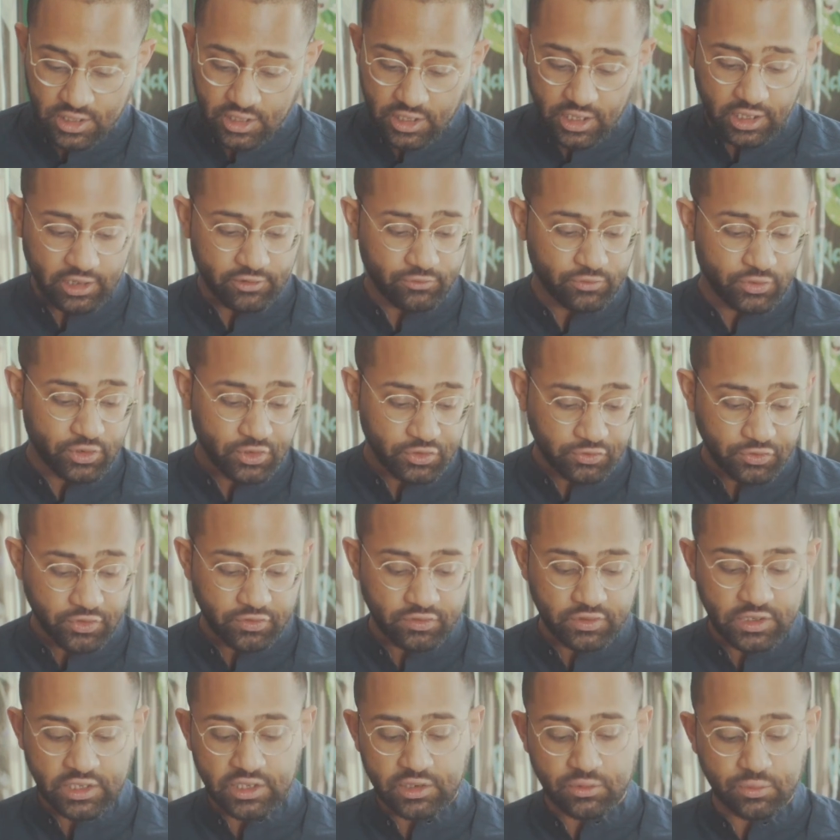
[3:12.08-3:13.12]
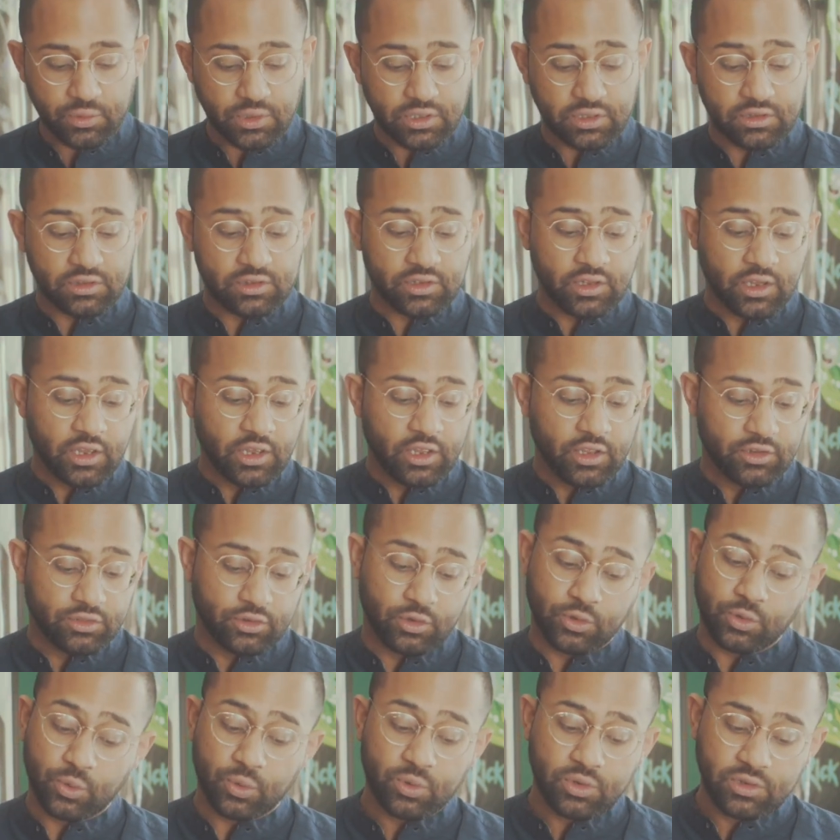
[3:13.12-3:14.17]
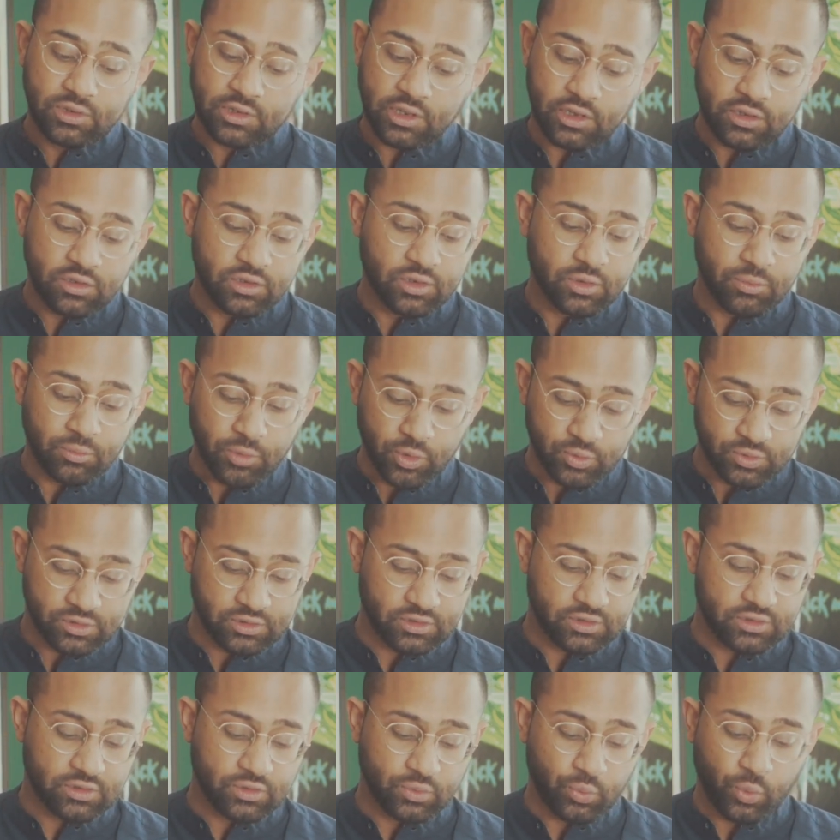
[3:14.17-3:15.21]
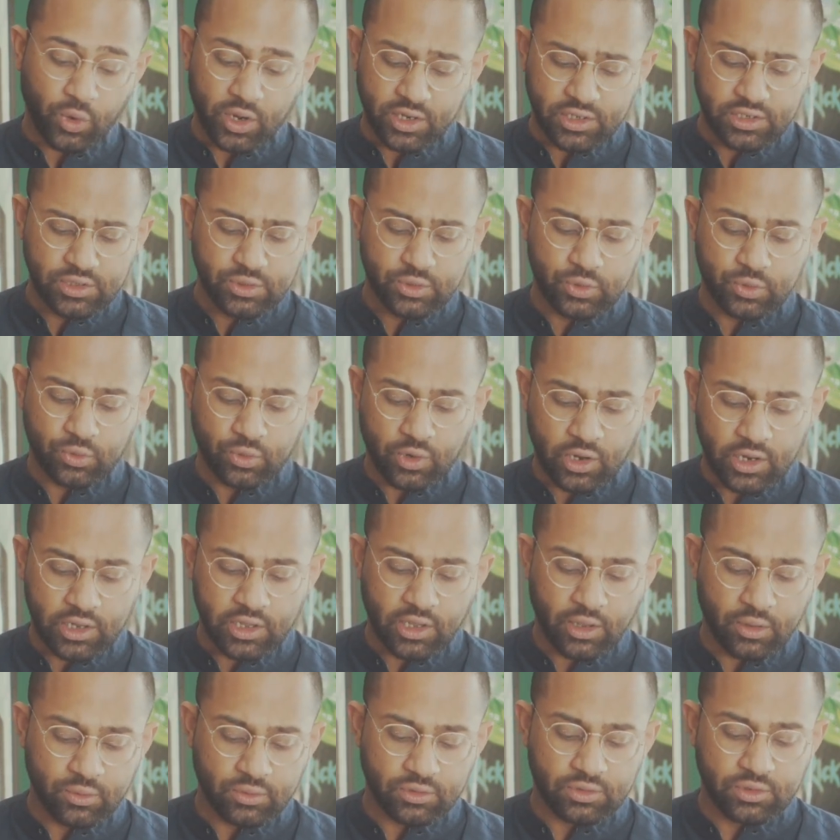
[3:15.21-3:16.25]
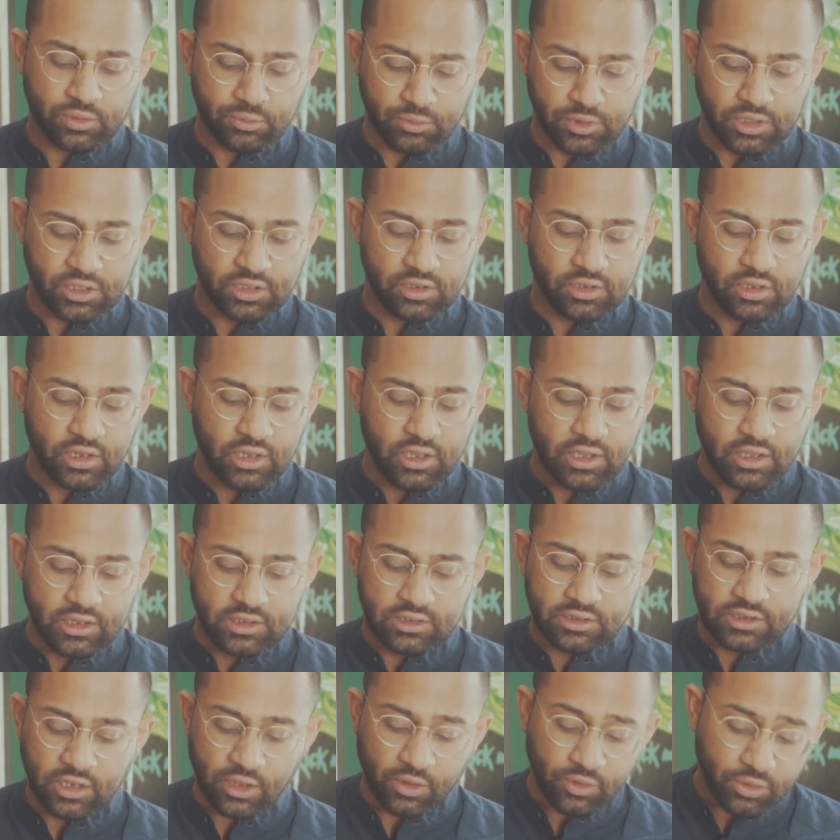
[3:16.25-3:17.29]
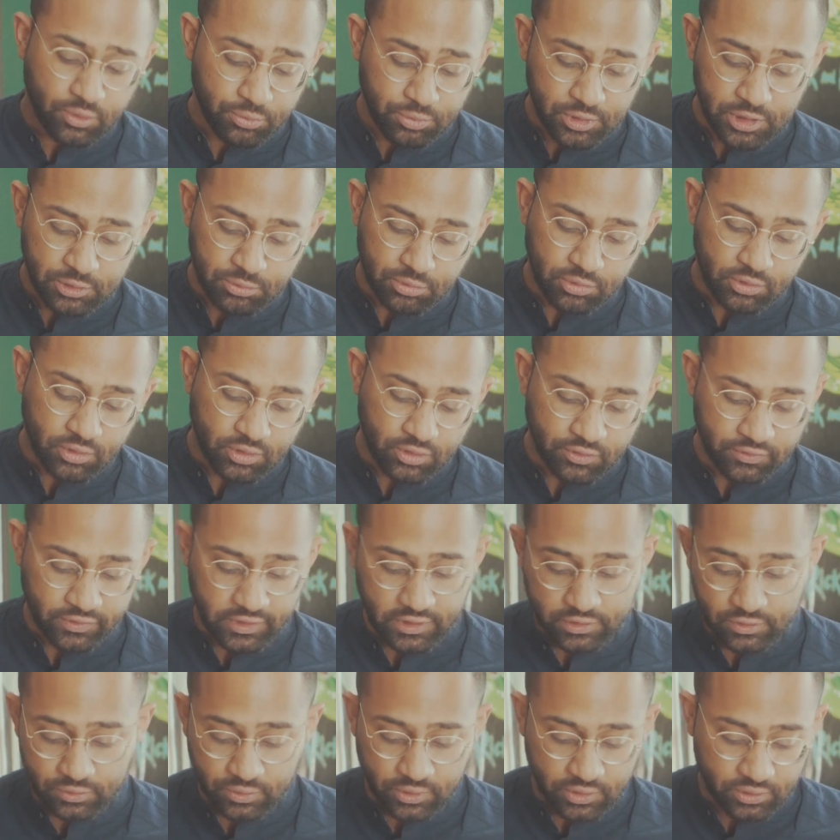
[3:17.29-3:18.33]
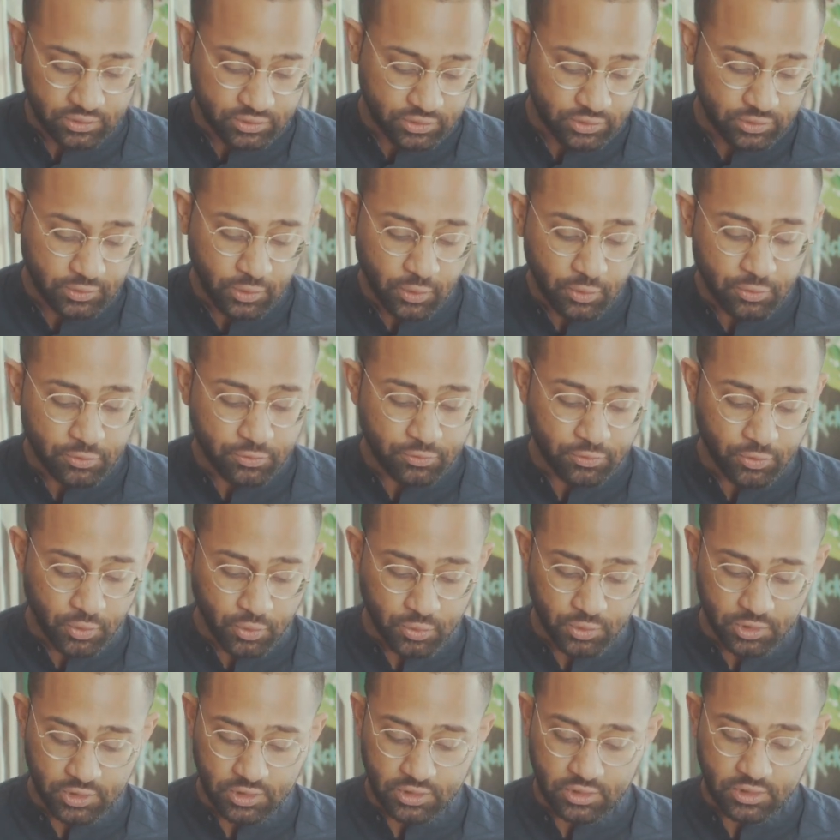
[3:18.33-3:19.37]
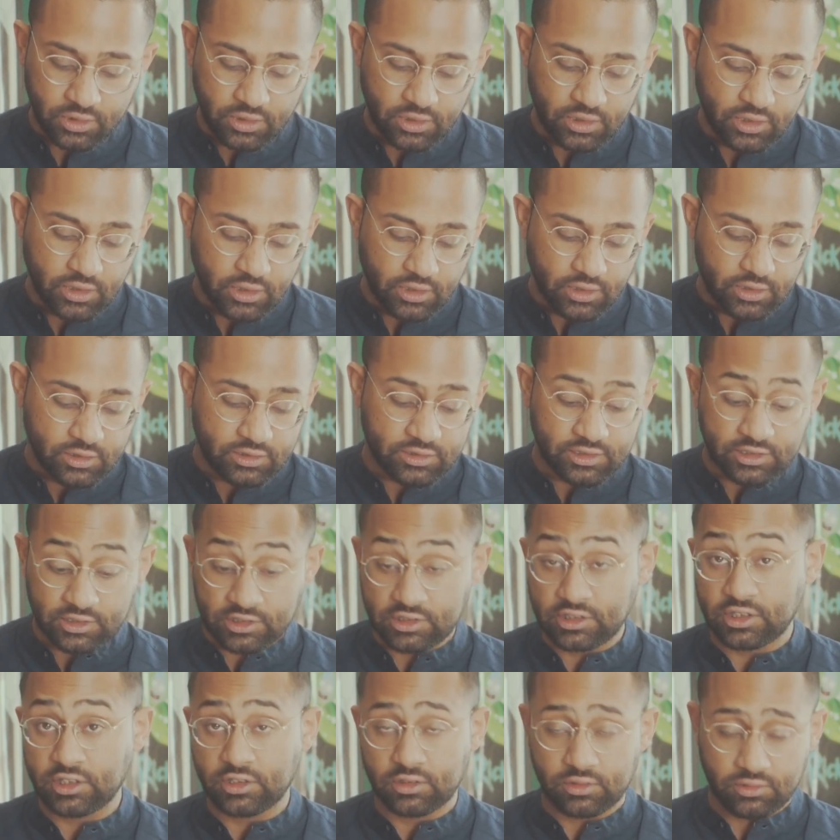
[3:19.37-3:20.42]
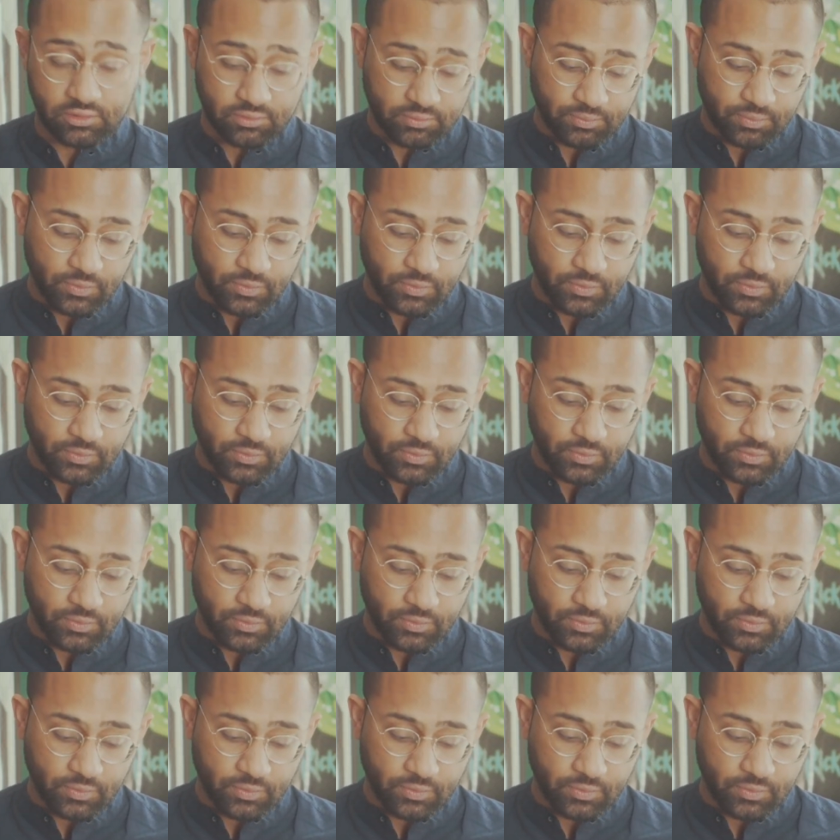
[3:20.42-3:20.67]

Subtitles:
And verse 15 reads, "The Lord said to Moses, 'Why do you cry out to me? Tell the people of Israel to go forward.'" 16.